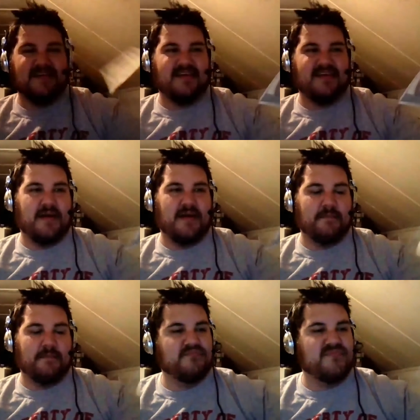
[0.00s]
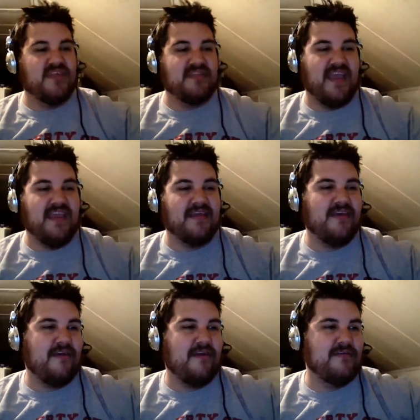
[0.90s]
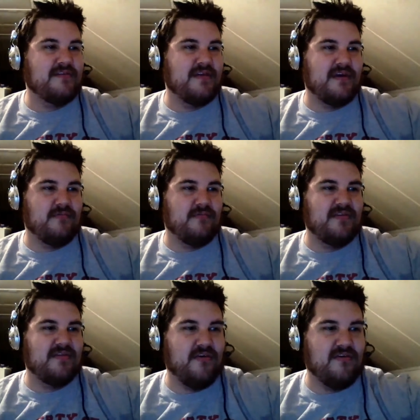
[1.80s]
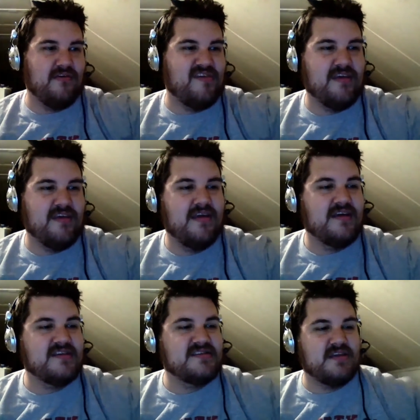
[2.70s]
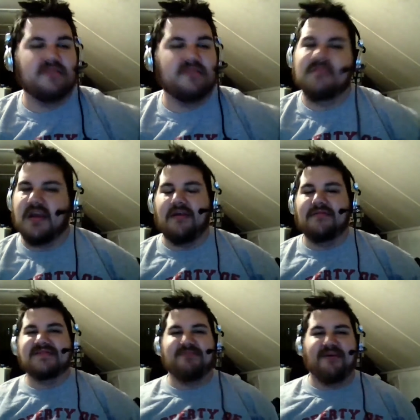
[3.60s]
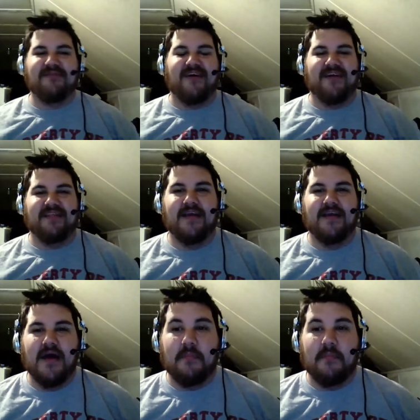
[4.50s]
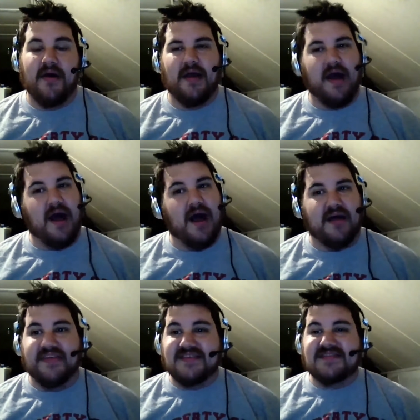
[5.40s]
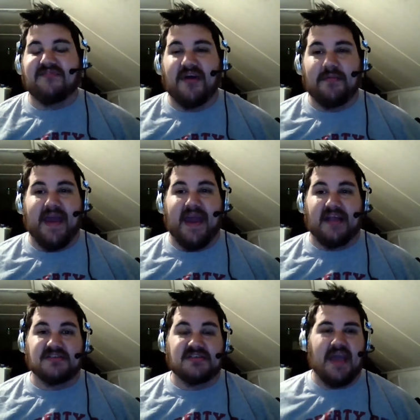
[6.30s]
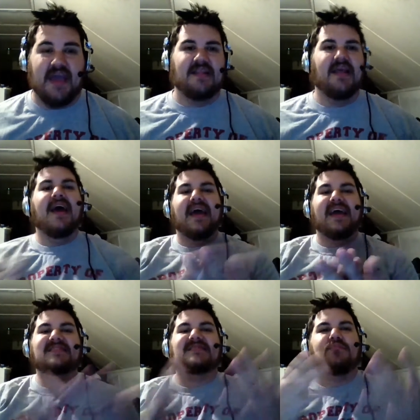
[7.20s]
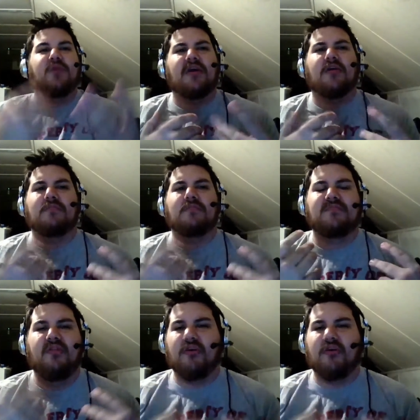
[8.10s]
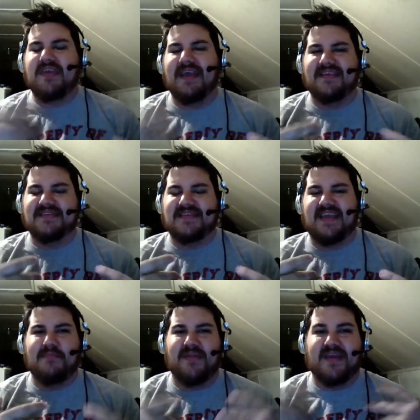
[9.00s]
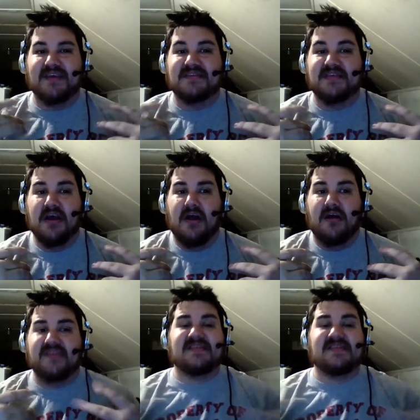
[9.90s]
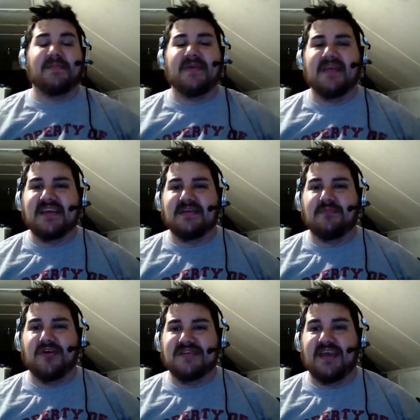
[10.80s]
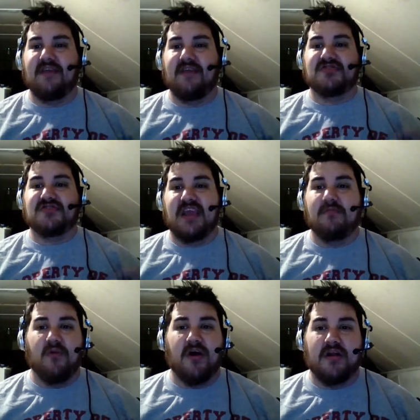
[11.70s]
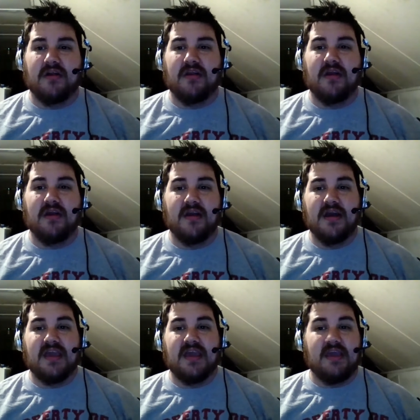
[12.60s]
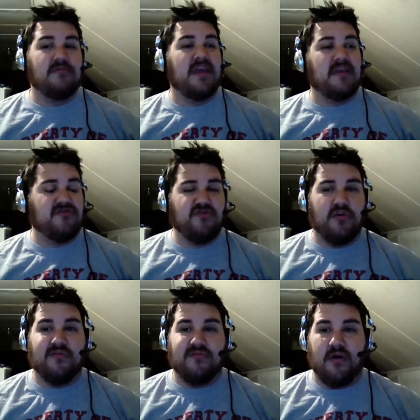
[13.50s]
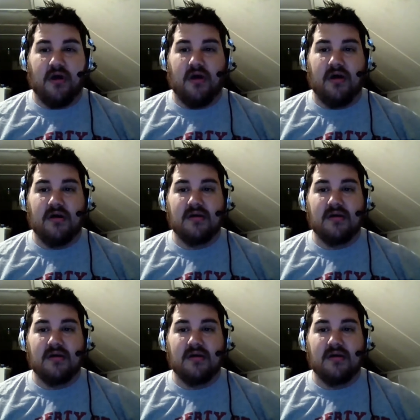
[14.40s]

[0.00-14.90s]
the um, the date there like written like currency. So, you know, it's pretty fun. But ah, uh, this is a fun match. And it's weird looking at this again because the stipulation was if Shane won, he would gain control of Raw,